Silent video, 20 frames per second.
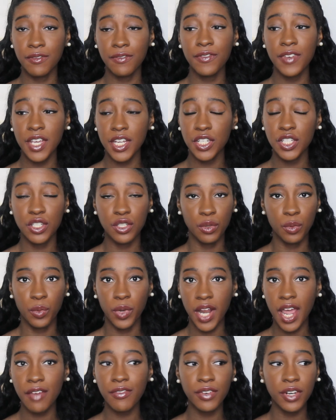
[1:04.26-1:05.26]
and Fitch,
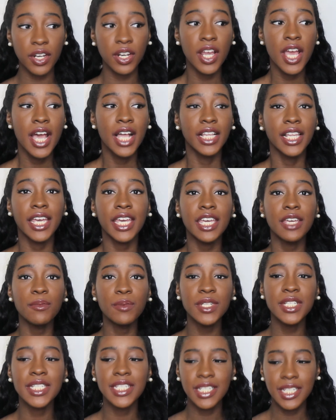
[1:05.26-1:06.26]
whatever. Like it
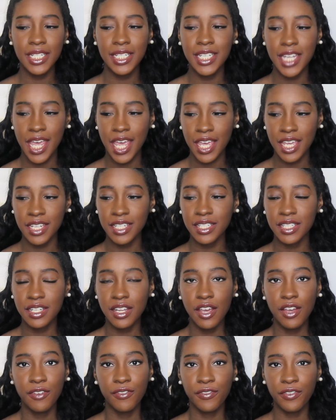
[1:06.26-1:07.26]
was today's
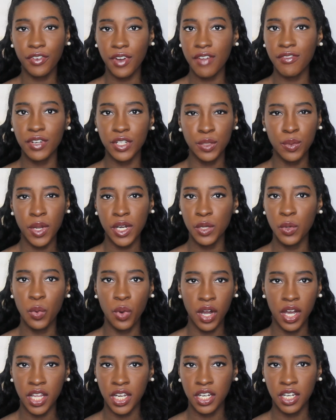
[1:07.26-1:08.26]
Forever
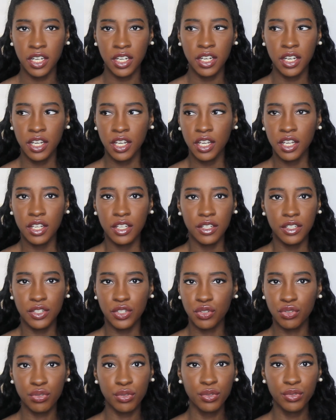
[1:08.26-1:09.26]
21
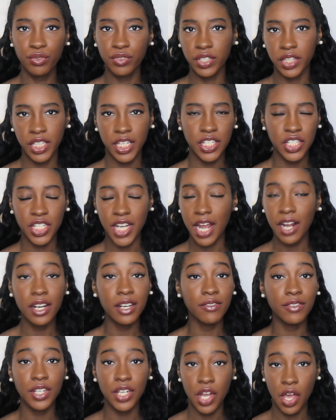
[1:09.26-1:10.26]
true religion. I
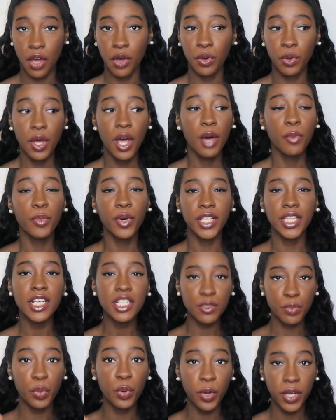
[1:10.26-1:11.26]
don't even know, but
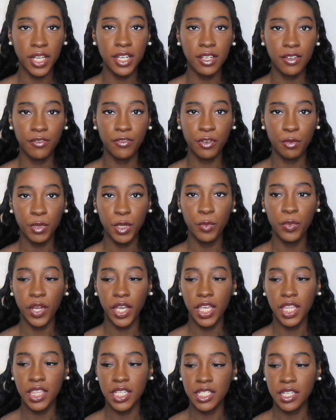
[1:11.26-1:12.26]
there's a point for me
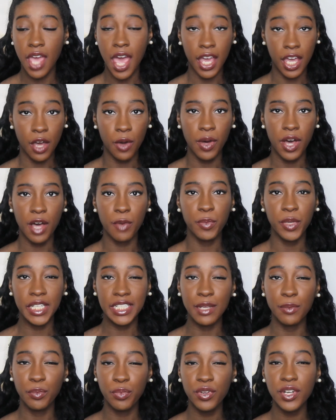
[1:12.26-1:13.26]
bringing the Ecko up
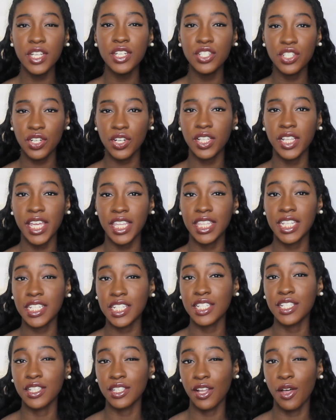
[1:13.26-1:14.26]
because I'm pretty sure like
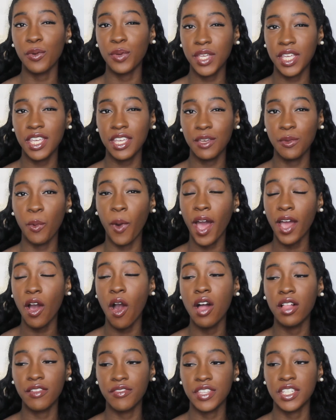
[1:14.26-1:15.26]
this is low key why
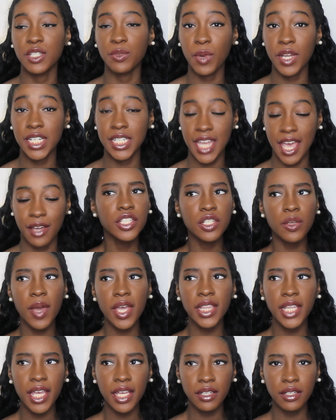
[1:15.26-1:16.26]
all of this went down. So
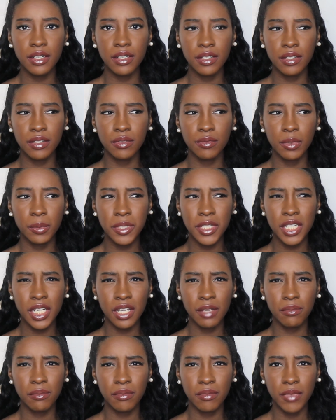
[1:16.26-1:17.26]
I let what was her
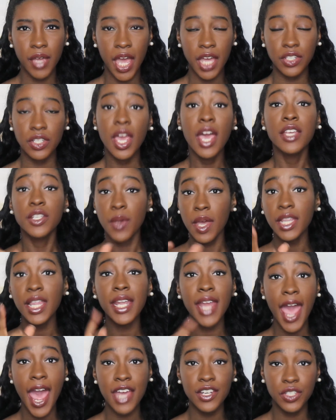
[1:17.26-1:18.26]
name? Ash so I
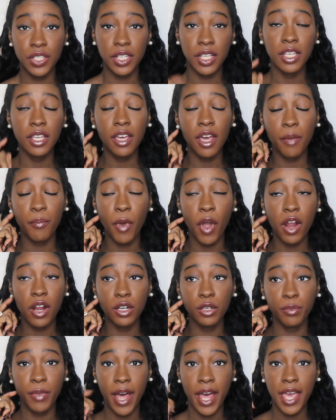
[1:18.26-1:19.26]
let Ashley
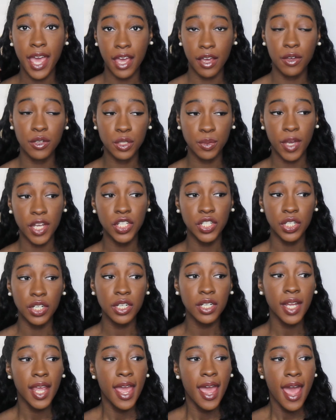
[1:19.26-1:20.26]
borrow my Ecko
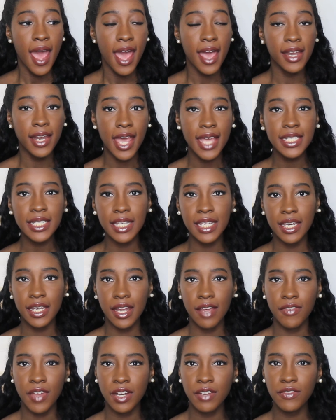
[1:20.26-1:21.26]
sweatshirt. And as a kid,
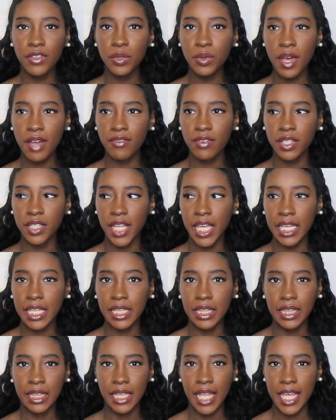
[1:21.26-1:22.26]
have any of you ever like
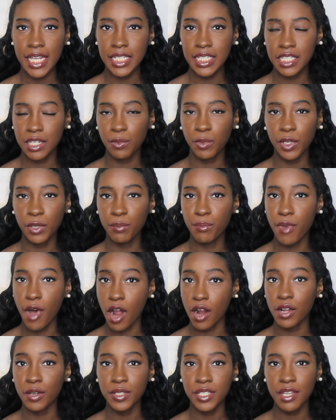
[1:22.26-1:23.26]
let someone
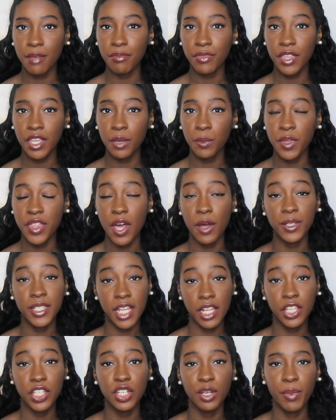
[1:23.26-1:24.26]
borrow something without
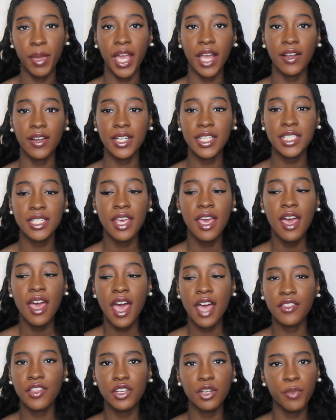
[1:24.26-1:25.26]
telling your parents?
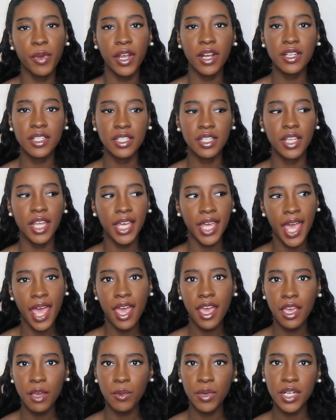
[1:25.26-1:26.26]
And then your parents are like,
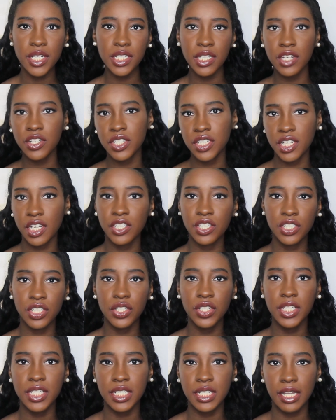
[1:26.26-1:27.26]
hey, where's such and such? And
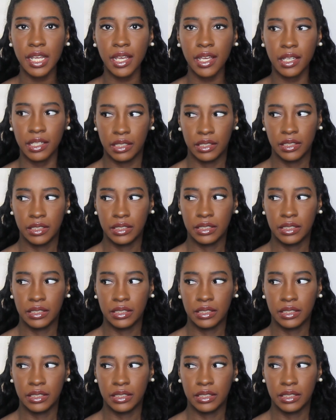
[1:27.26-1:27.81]
you're just like,